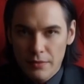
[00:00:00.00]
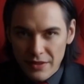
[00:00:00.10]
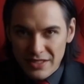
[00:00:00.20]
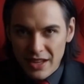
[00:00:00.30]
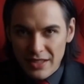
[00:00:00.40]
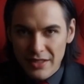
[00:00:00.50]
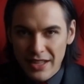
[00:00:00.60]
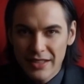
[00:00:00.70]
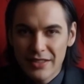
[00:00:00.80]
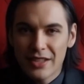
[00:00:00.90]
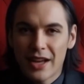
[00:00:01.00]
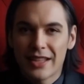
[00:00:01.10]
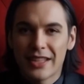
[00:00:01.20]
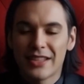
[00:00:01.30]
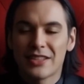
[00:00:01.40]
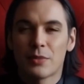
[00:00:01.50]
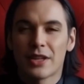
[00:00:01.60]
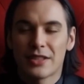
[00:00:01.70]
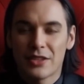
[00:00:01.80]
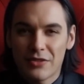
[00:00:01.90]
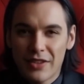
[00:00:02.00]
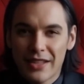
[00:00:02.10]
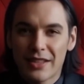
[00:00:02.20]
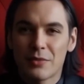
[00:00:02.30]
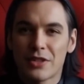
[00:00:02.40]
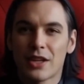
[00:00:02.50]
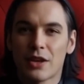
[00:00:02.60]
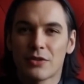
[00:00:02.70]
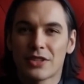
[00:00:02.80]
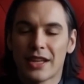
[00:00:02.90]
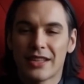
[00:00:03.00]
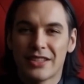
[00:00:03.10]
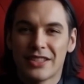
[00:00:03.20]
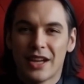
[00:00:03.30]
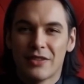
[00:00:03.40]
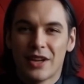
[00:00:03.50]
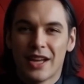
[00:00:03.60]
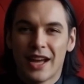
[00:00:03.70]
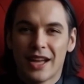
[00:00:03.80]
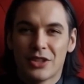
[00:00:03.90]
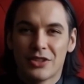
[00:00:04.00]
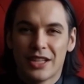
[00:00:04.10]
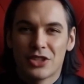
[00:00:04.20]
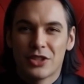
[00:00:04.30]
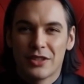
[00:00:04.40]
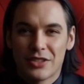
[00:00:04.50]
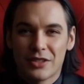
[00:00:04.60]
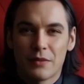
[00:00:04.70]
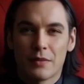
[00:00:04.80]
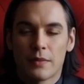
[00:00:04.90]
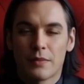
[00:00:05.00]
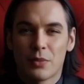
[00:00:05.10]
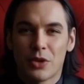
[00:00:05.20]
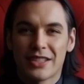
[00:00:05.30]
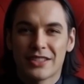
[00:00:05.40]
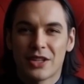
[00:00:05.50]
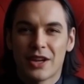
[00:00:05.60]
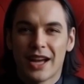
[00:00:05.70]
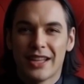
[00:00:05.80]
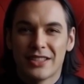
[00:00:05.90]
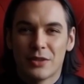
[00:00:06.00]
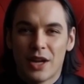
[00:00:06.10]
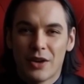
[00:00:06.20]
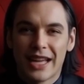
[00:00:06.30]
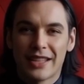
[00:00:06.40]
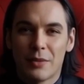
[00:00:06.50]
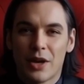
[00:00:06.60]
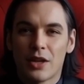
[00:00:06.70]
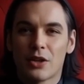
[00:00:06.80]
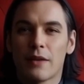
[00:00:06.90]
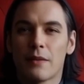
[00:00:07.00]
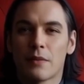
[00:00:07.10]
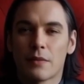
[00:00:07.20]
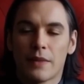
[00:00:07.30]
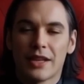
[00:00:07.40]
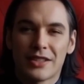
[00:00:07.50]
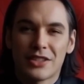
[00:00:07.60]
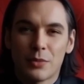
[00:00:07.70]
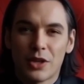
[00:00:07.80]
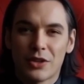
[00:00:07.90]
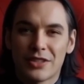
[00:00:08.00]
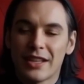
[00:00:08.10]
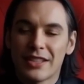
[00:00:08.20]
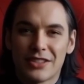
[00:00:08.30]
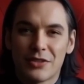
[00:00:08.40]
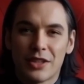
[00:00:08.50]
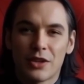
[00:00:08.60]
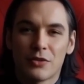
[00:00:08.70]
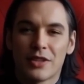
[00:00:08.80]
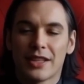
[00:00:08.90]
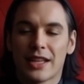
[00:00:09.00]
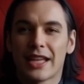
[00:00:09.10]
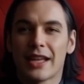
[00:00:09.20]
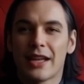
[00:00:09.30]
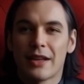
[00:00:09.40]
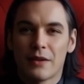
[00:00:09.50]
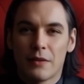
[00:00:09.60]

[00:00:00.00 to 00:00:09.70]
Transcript: Suddenly, scientists must defend themselves against sci-fi accusations. Priests are asked about antimatter. Conspiracists feel vindicated.